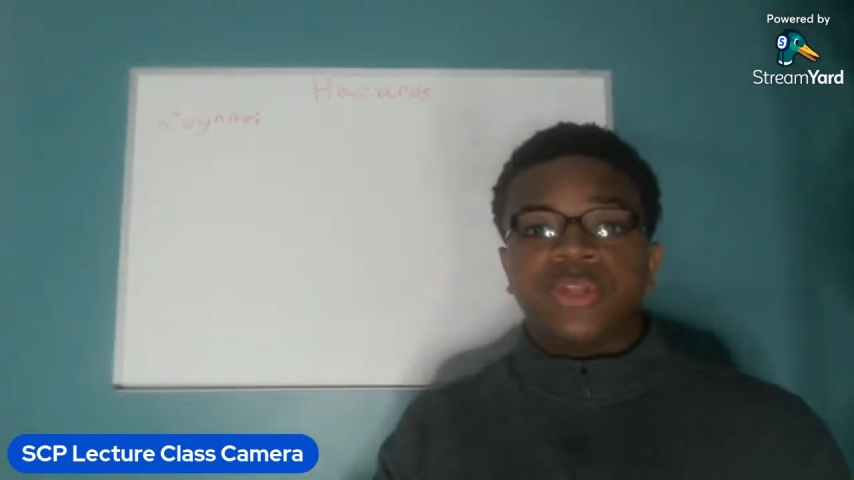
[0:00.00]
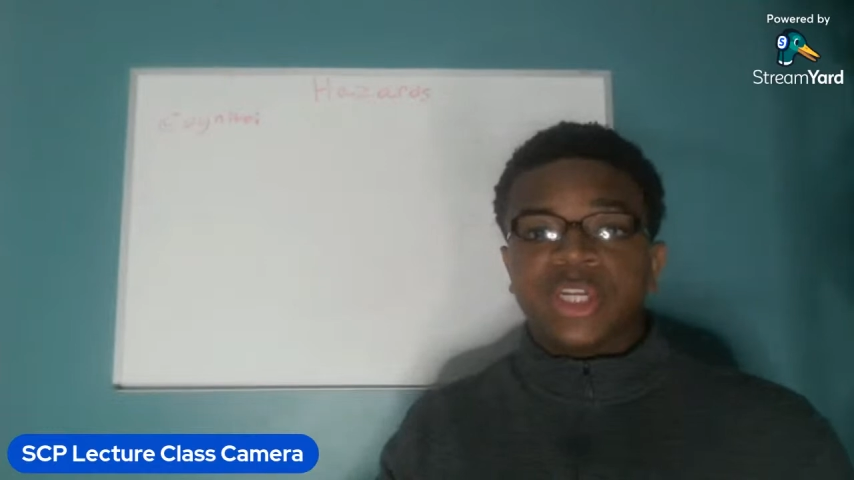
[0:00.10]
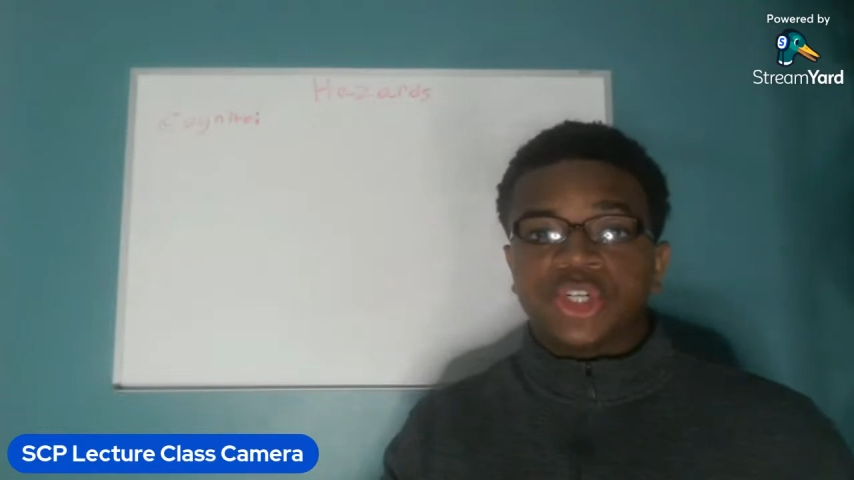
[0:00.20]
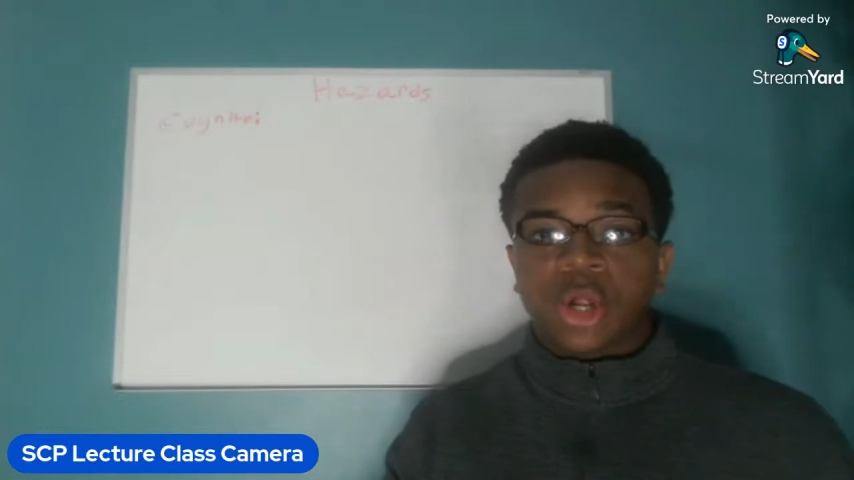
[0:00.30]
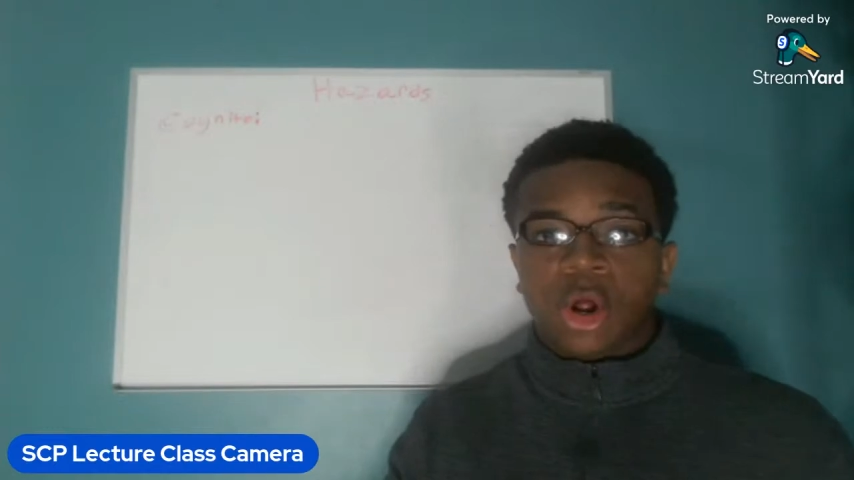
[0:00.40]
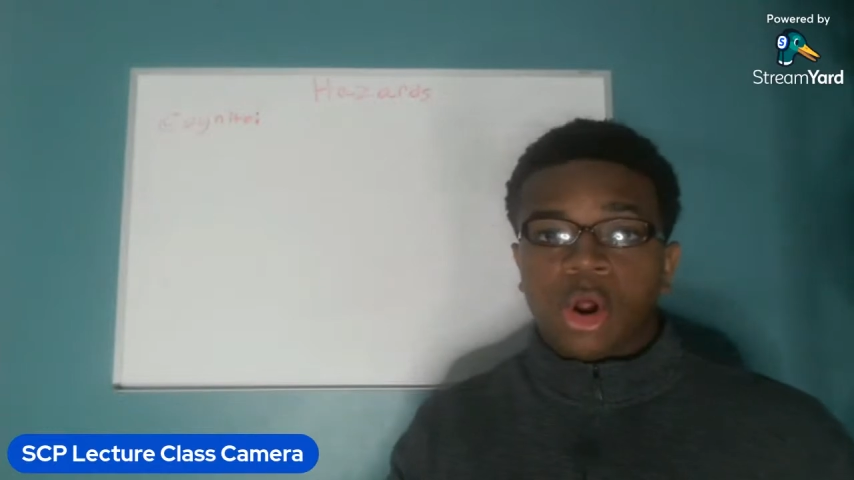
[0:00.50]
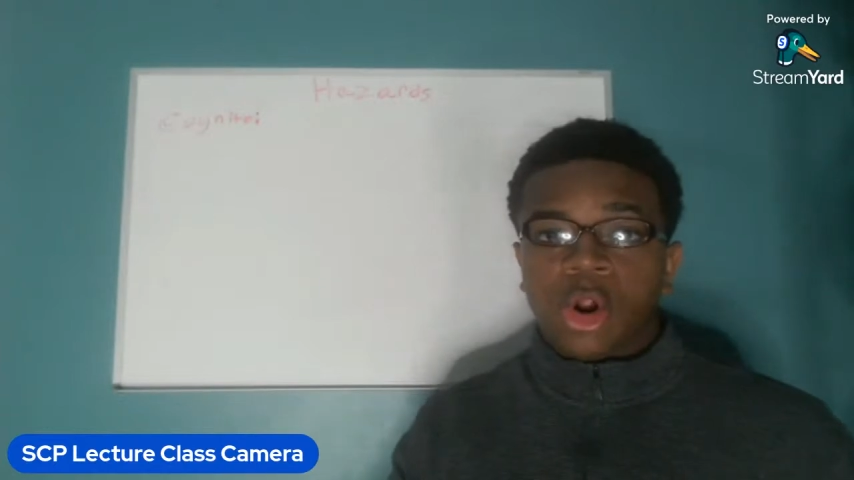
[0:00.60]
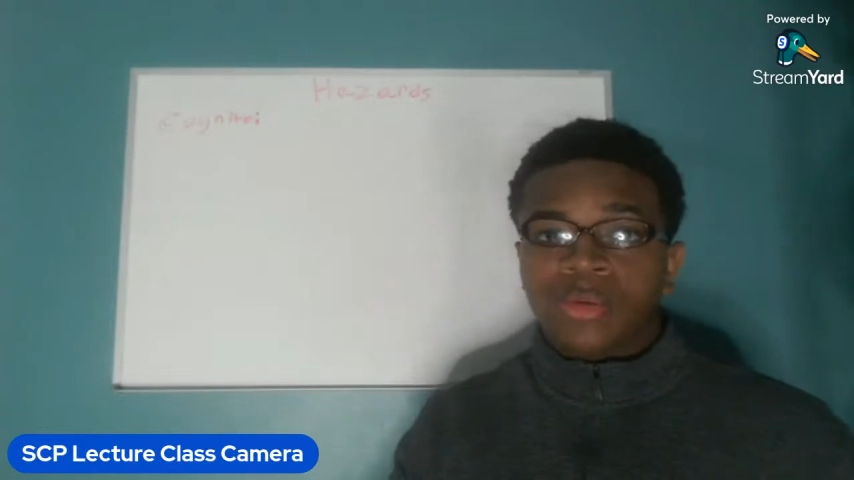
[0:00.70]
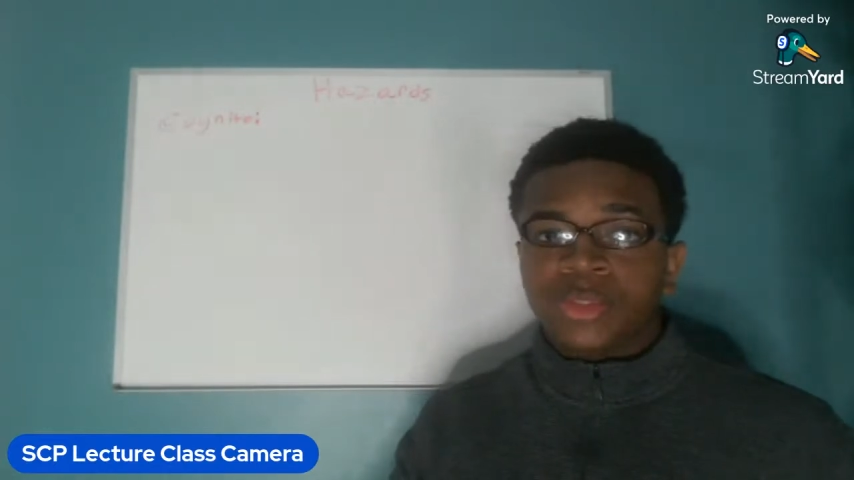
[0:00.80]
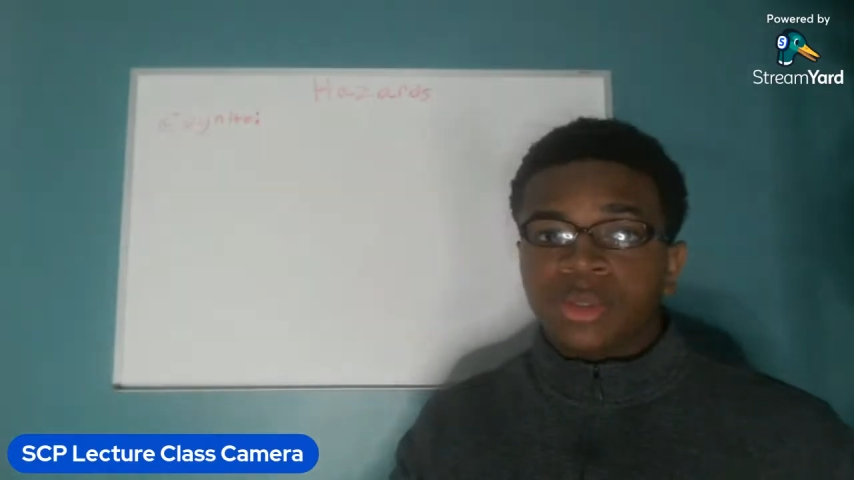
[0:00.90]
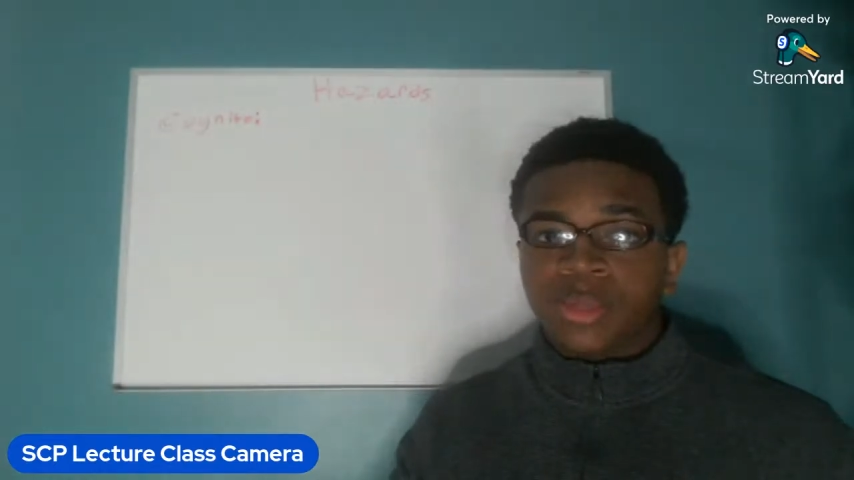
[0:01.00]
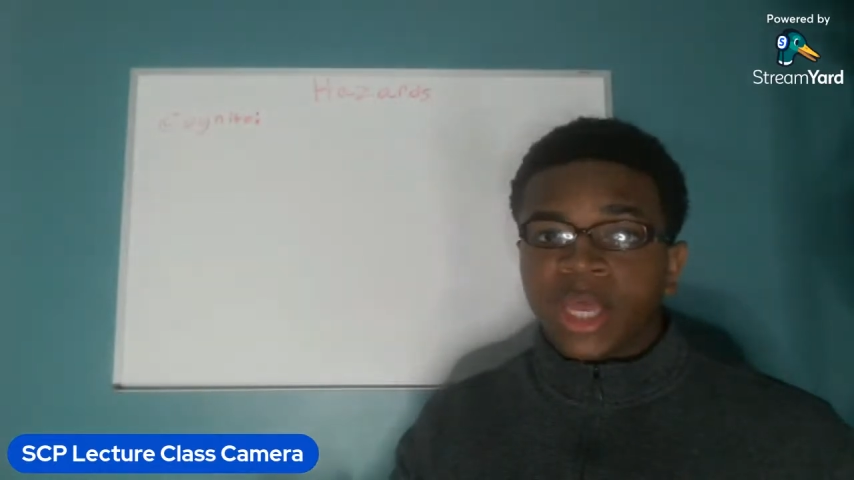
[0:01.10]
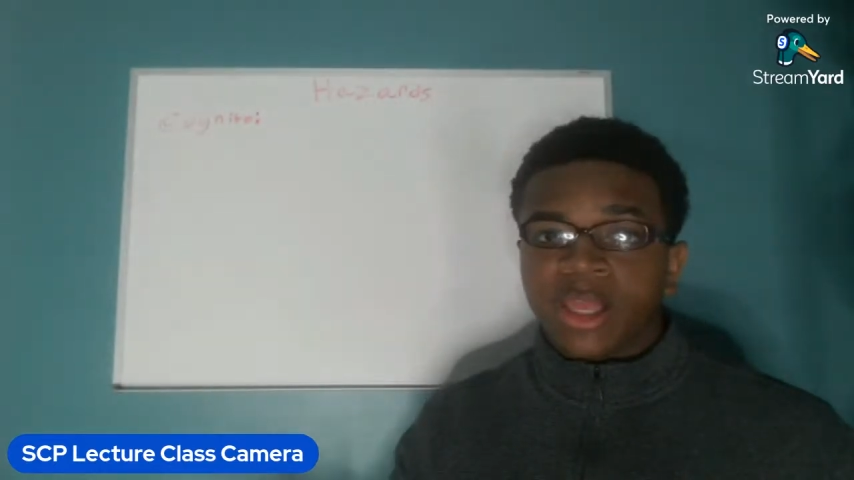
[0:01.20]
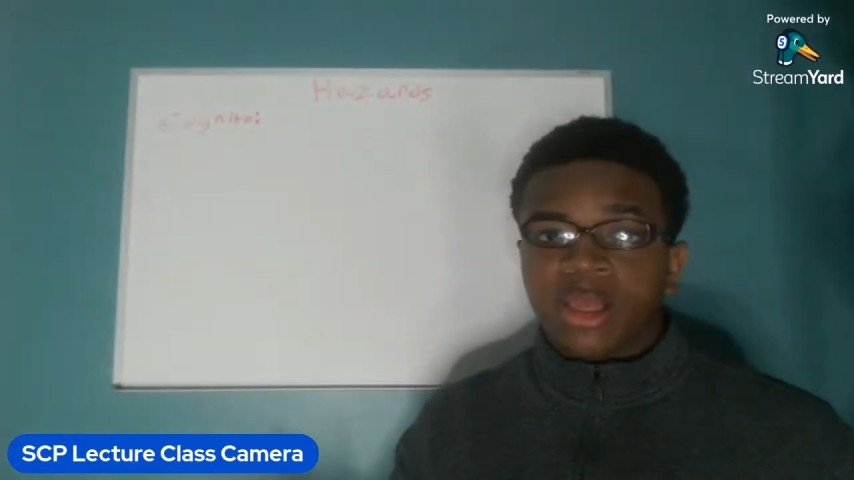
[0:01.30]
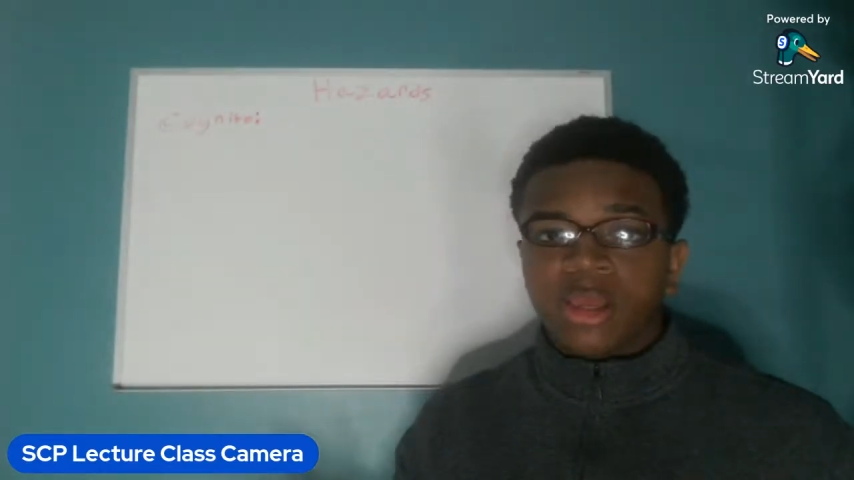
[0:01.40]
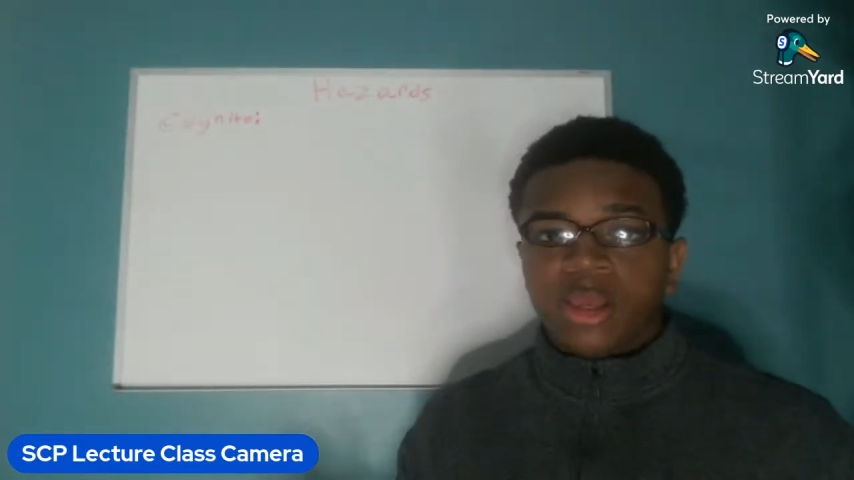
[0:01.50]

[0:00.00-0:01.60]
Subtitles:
that your arms like